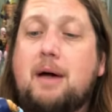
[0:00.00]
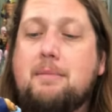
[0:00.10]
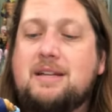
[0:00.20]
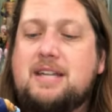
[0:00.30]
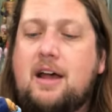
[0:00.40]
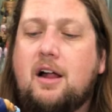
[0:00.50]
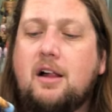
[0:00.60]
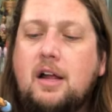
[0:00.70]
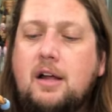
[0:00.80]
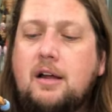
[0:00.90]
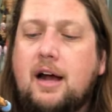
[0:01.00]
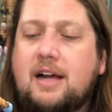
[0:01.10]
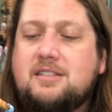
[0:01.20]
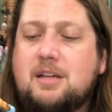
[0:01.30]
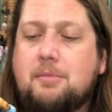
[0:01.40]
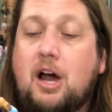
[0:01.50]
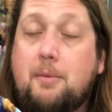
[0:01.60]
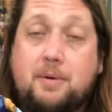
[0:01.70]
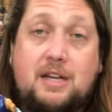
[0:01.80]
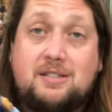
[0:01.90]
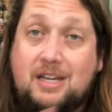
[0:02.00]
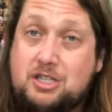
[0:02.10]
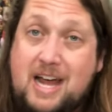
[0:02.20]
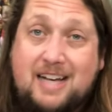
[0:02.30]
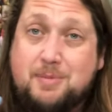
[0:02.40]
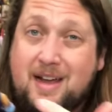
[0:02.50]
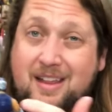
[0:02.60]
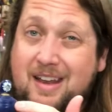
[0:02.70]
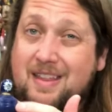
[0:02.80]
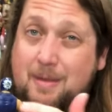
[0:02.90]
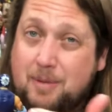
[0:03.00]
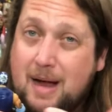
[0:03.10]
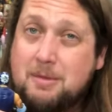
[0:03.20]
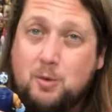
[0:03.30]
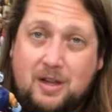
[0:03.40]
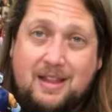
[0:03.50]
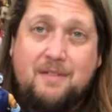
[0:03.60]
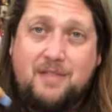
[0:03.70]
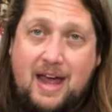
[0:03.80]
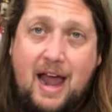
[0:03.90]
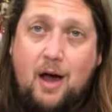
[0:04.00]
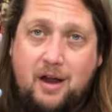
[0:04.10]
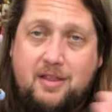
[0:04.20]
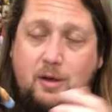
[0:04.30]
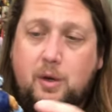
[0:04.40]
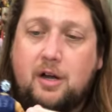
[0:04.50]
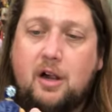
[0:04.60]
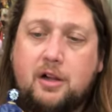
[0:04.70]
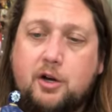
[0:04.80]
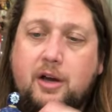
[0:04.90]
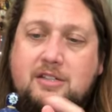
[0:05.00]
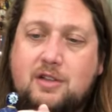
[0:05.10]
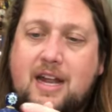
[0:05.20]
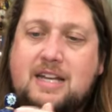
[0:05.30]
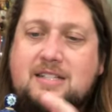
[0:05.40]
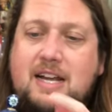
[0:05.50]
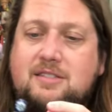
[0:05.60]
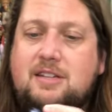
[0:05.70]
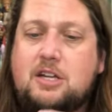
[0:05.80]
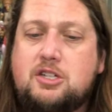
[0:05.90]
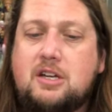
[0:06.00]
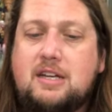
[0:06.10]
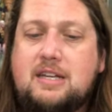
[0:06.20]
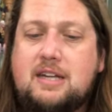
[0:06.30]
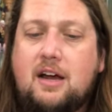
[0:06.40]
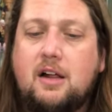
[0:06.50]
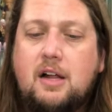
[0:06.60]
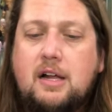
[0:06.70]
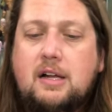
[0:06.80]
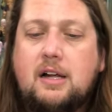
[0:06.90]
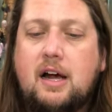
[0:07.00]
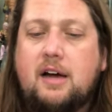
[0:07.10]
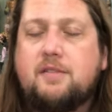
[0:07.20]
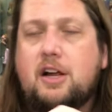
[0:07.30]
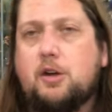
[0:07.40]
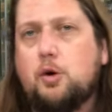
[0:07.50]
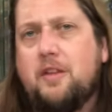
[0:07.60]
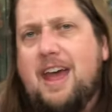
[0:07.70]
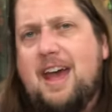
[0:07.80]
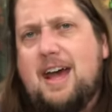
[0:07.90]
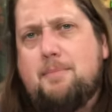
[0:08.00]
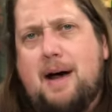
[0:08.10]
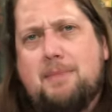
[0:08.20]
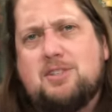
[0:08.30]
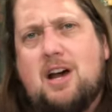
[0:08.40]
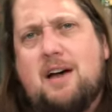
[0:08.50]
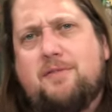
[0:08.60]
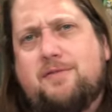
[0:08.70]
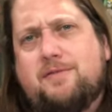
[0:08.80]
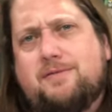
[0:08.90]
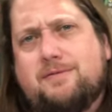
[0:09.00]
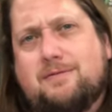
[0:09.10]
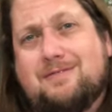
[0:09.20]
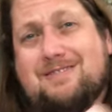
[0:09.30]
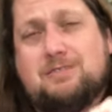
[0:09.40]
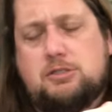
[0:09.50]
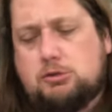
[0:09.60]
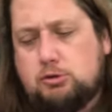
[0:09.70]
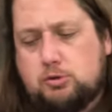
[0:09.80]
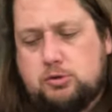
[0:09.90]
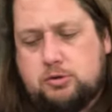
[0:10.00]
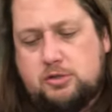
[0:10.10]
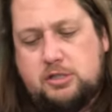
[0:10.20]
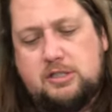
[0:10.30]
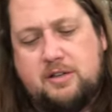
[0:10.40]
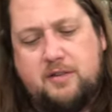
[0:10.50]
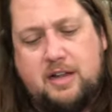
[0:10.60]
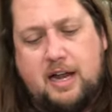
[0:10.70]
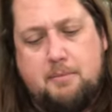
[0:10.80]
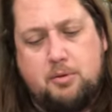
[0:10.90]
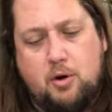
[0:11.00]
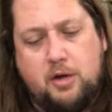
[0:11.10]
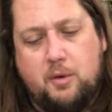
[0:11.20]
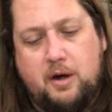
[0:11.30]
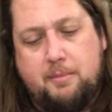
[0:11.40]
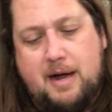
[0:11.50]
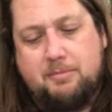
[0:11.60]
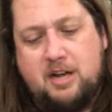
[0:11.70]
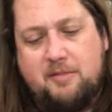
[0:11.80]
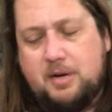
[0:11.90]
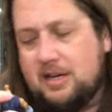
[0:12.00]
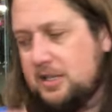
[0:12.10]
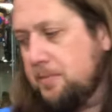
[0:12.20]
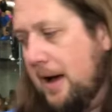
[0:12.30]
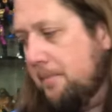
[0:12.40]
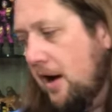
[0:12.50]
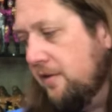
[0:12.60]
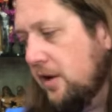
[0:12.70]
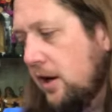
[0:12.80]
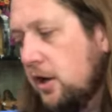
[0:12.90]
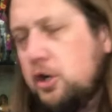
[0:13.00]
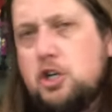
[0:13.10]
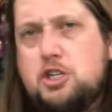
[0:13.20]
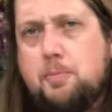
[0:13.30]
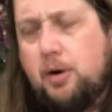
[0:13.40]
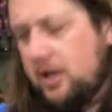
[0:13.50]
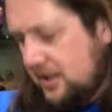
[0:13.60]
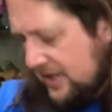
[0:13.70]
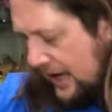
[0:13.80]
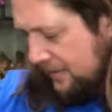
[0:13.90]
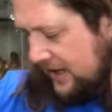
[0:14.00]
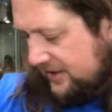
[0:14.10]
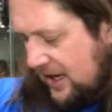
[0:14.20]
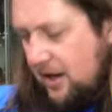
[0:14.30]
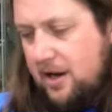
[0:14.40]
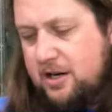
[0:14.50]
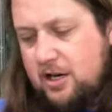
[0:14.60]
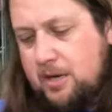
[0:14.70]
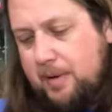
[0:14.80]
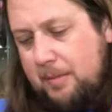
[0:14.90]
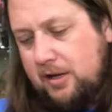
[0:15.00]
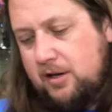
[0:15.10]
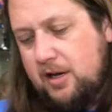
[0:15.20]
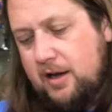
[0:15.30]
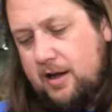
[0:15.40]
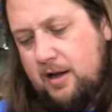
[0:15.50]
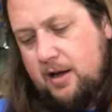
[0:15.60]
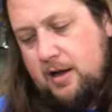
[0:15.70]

by Mattel. Some companies, like Jax back in the day, they probably would have left that out. I think we could all agree. So that is nice attention to detail. Very cool. The head pops off. Ooh, jeez, I felt like I broke it when it popped off, but it does pop off. Could you put Dominic's head on here? You probably could, huh?